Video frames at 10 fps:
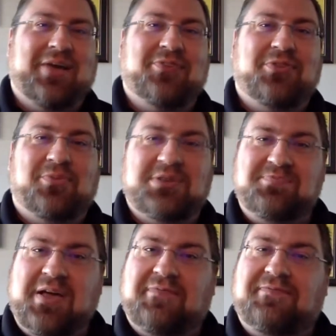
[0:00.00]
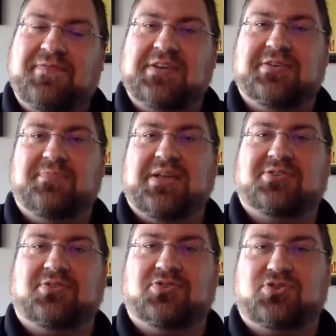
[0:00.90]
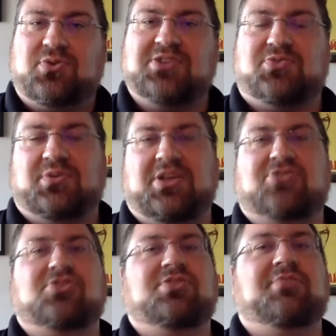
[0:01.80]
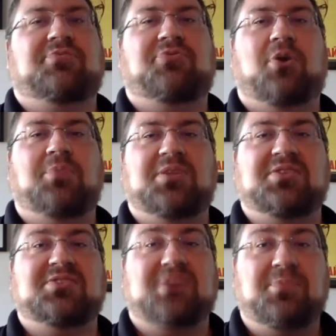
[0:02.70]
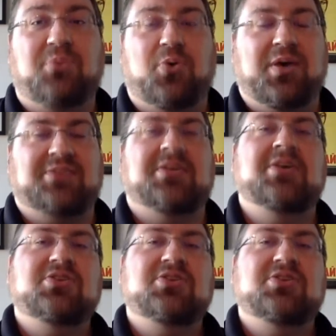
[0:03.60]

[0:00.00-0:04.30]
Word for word: There must be a fundamental trust relationship formed at some point